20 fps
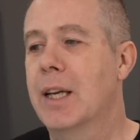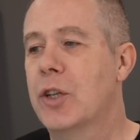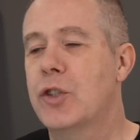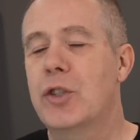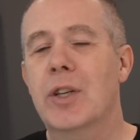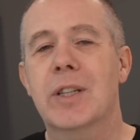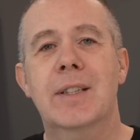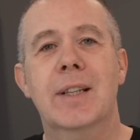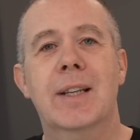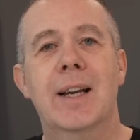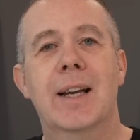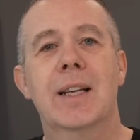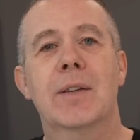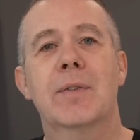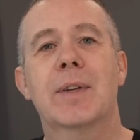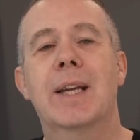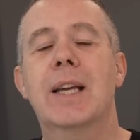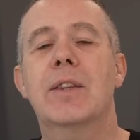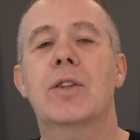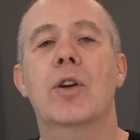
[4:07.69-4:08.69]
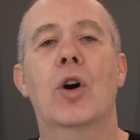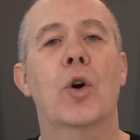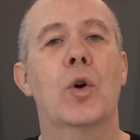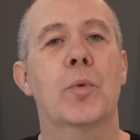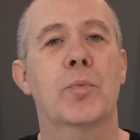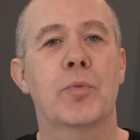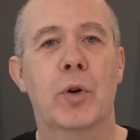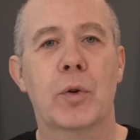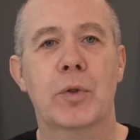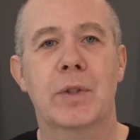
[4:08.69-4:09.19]
just to kind of get the whole
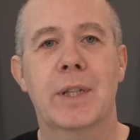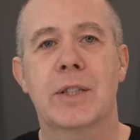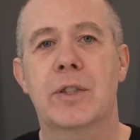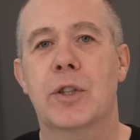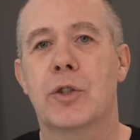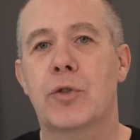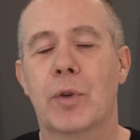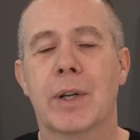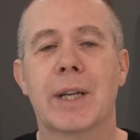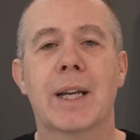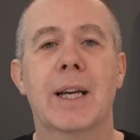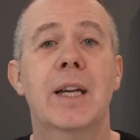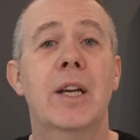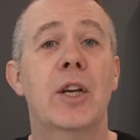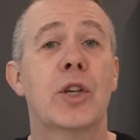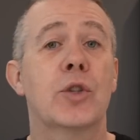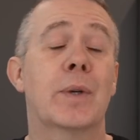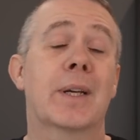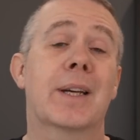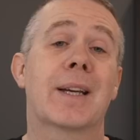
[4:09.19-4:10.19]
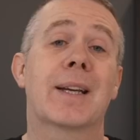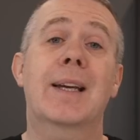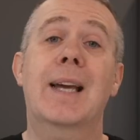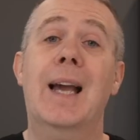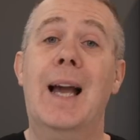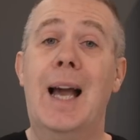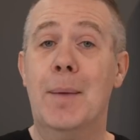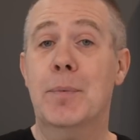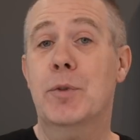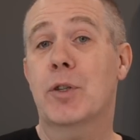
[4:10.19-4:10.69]
process to trigger so you can
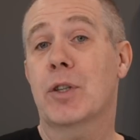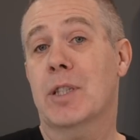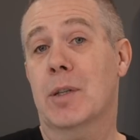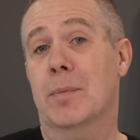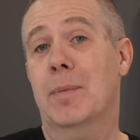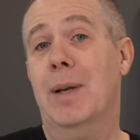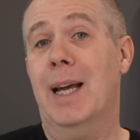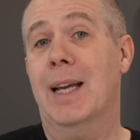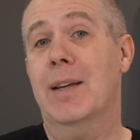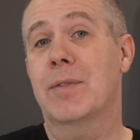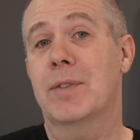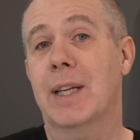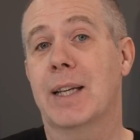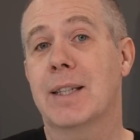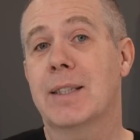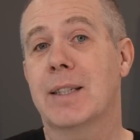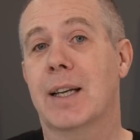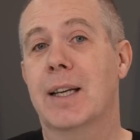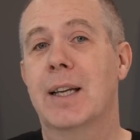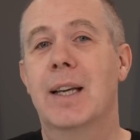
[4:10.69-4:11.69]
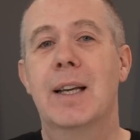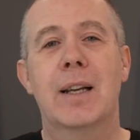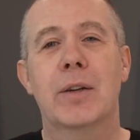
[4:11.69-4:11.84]
capture some live data.